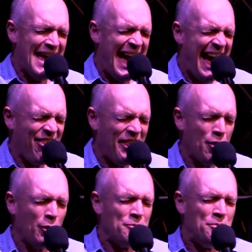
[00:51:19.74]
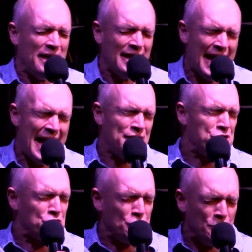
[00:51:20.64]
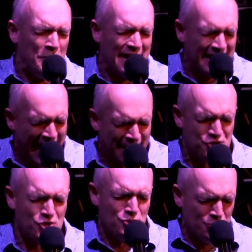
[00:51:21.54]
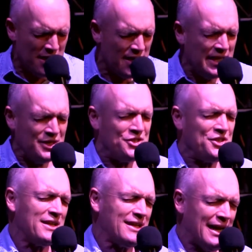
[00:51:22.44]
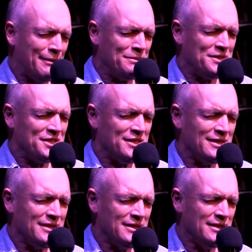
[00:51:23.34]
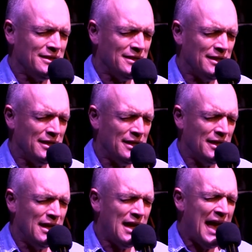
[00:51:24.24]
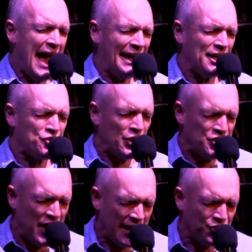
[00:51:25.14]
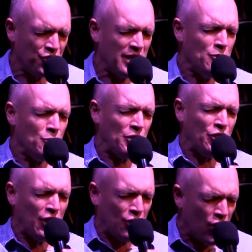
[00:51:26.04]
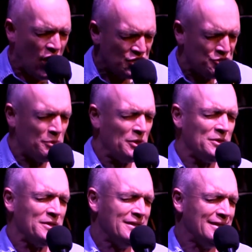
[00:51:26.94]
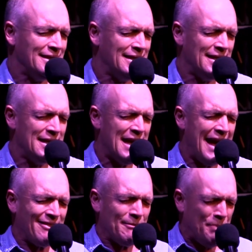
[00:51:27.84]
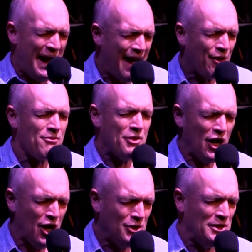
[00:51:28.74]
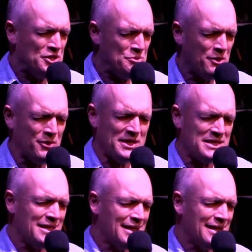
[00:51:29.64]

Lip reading: And there would be a supernatural release that comes. And a trajectory with the gospel and the power of the Holy Spirit